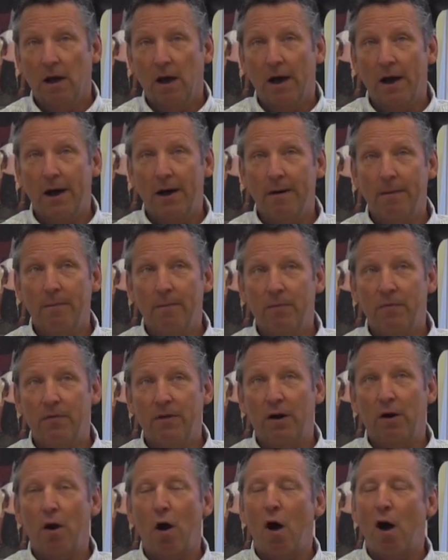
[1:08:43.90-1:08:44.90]
Uh,
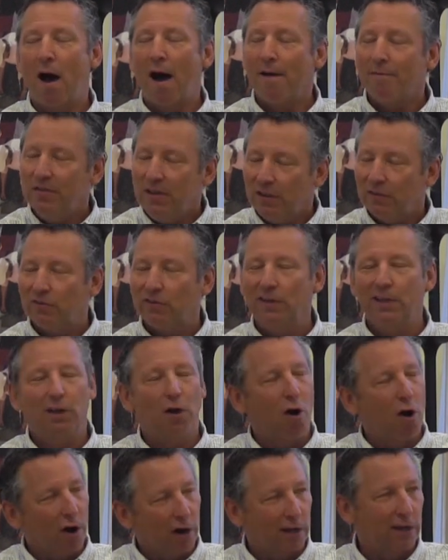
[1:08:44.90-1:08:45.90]
there obviously
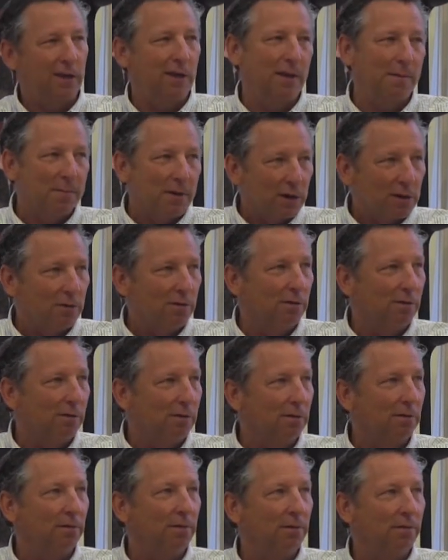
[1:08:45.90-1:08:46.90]
are
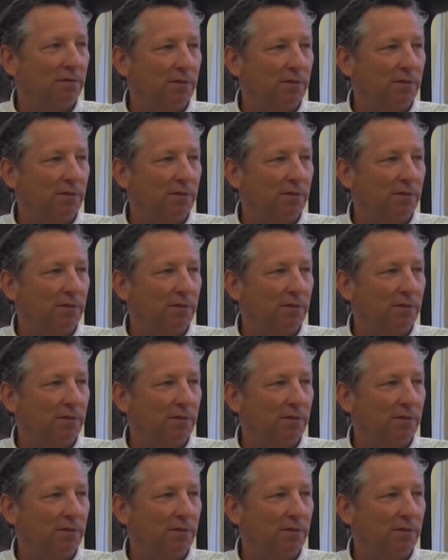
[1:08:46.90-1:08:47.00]
chemical